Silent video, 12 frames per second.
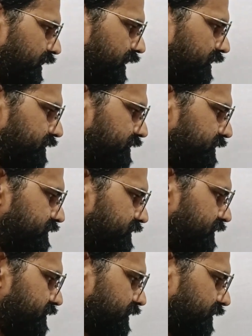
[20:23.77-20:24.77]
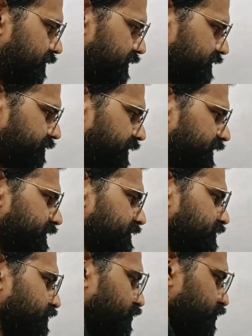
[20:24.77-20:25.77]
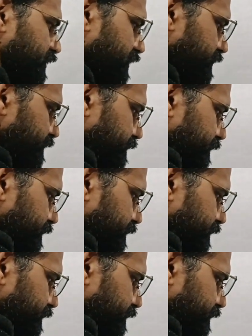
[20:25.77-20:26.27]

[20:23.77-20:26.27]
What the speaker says: and this establishment is through the